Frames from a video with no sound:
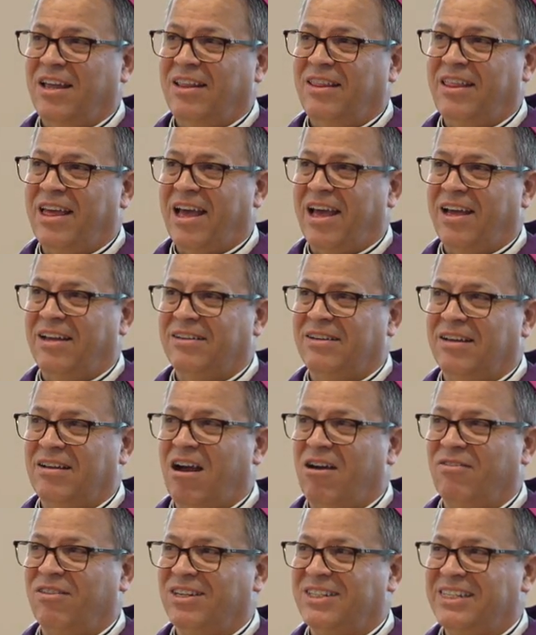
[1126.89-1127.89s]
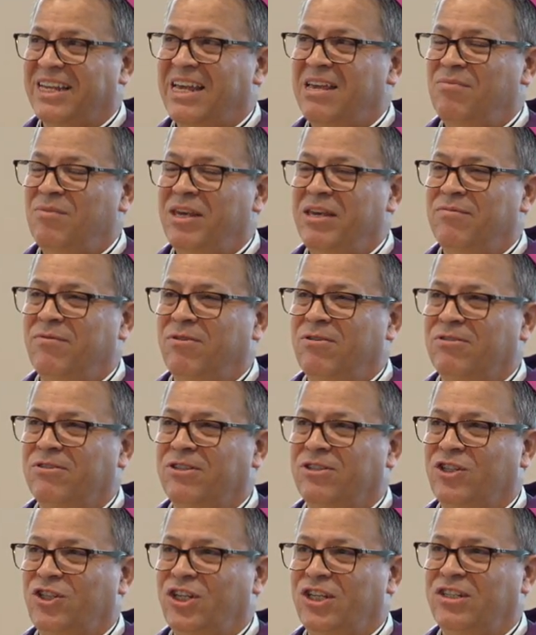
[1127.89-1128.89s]
that are the same
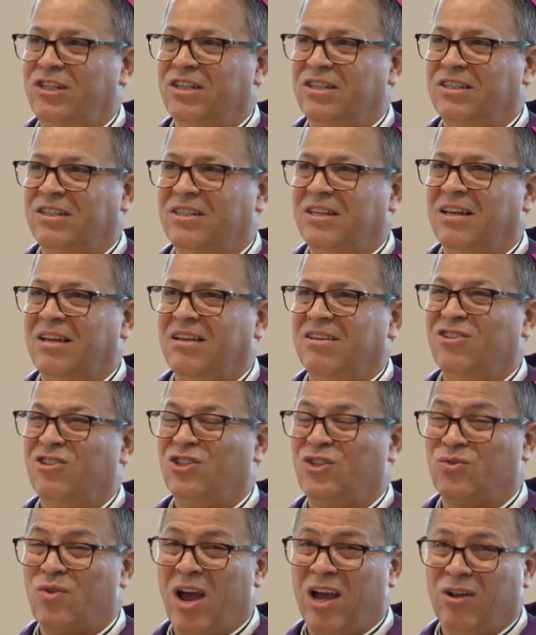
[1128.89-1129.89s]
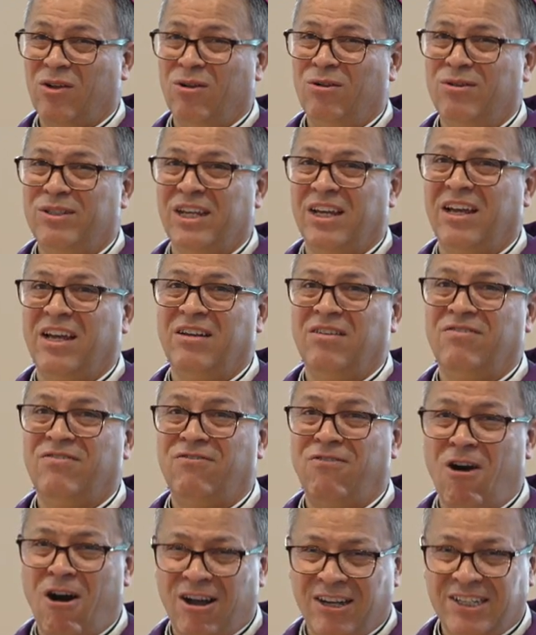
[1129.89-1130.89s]
evils Jesus struggled and
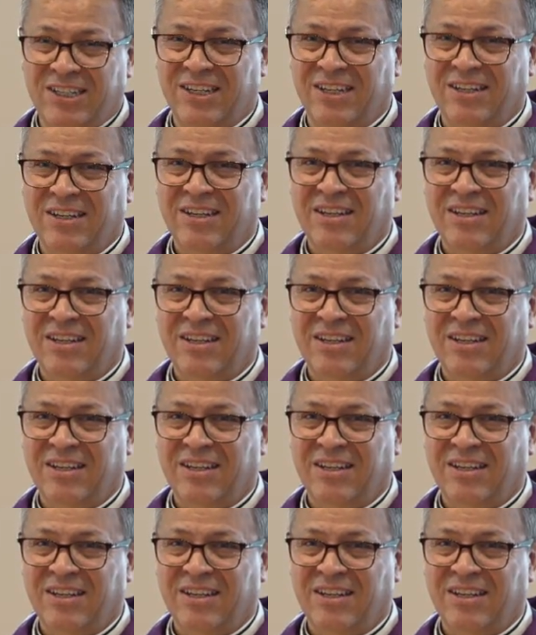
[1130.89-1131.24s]
fought